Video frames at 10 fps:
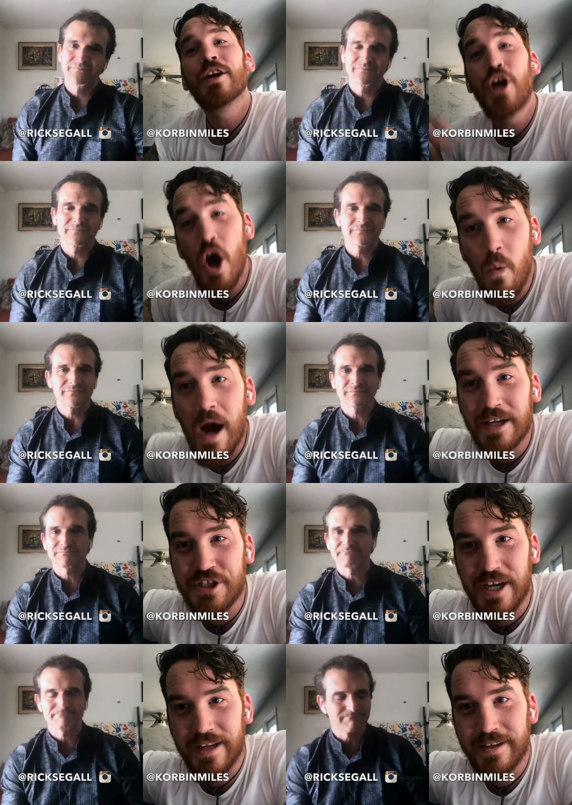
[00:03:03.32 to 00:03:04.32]
Speaker 1: go
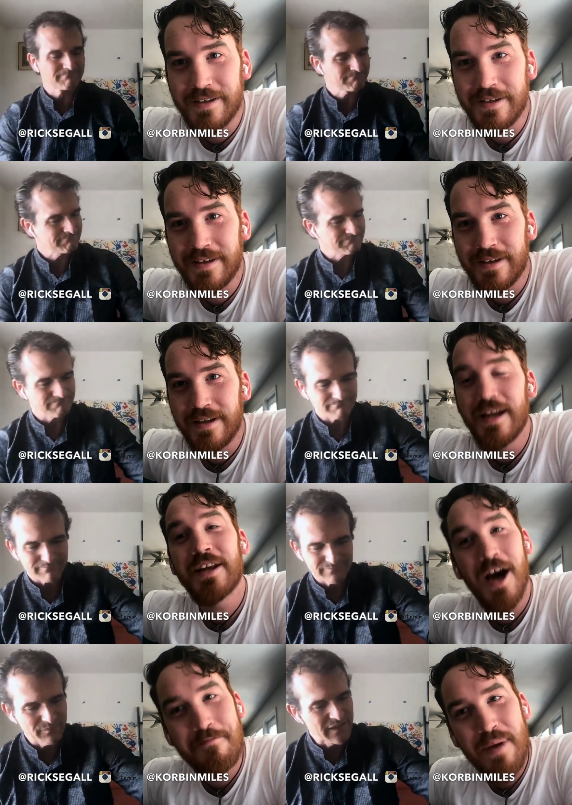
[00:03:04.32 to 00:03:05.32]
watch it, and
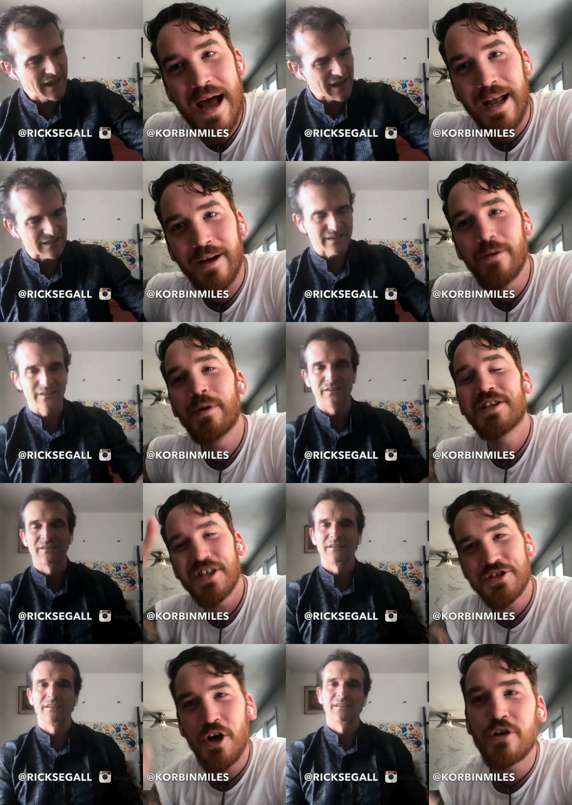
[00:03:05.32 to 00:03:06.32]
come back. Yes. We
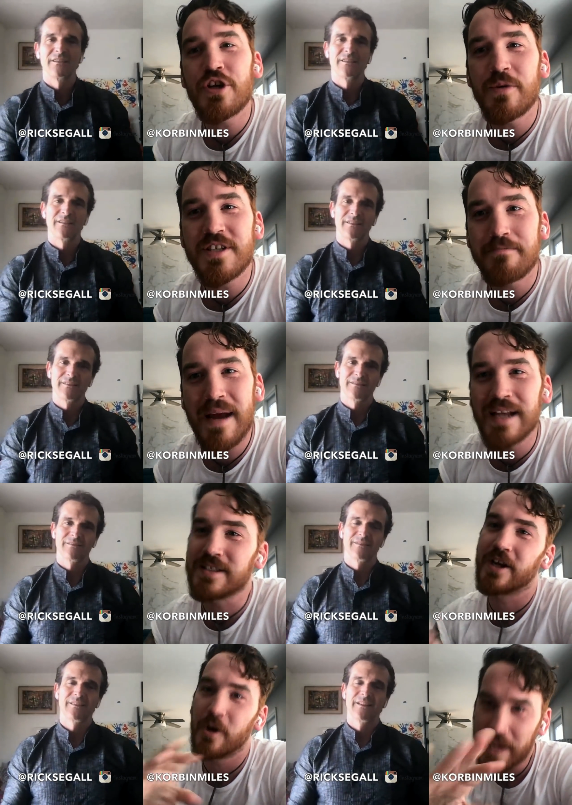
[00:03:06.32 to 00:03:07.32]
just told you it's
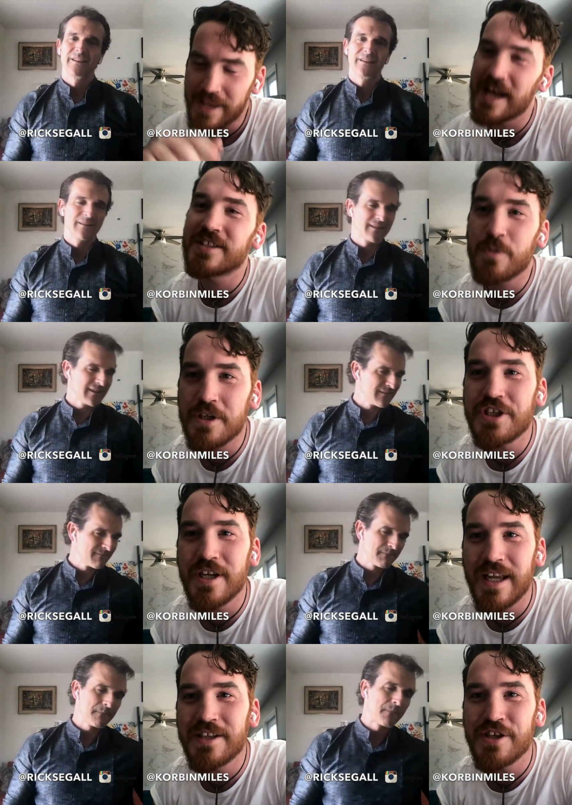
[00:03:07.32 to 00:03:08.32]
amazing, okay? That's what you
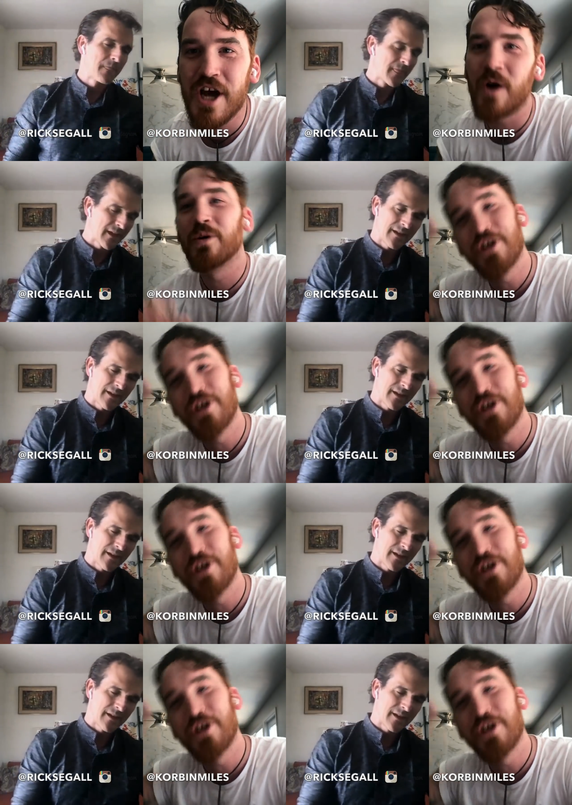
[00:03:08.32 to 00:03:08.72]
need to know.